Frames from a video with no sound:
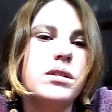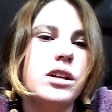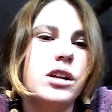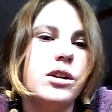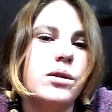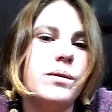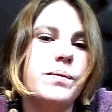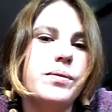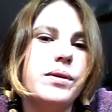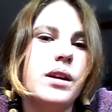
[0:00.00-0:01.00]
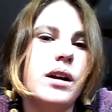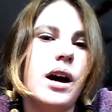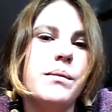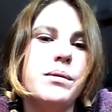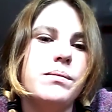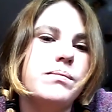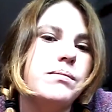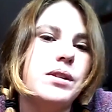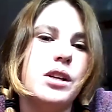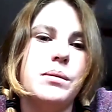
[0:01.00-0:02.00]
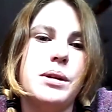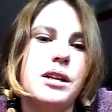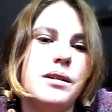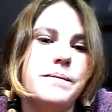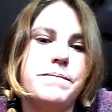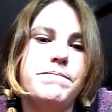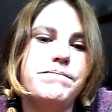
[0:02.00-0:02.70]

you know, I'm going to be